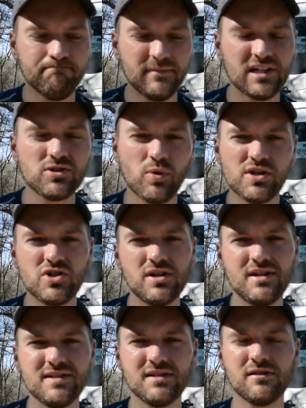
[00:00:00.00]
Next
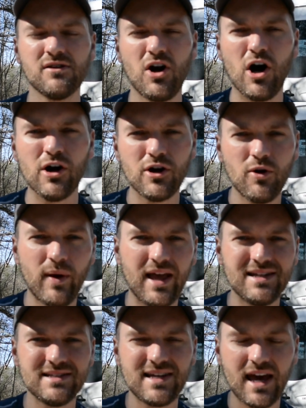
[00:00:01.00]
question, is there an auto
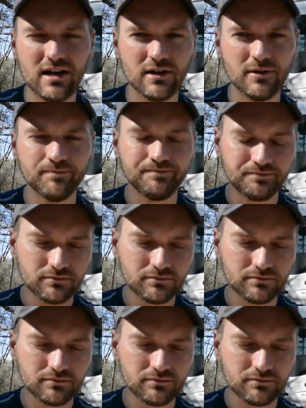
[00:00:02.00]
antenna?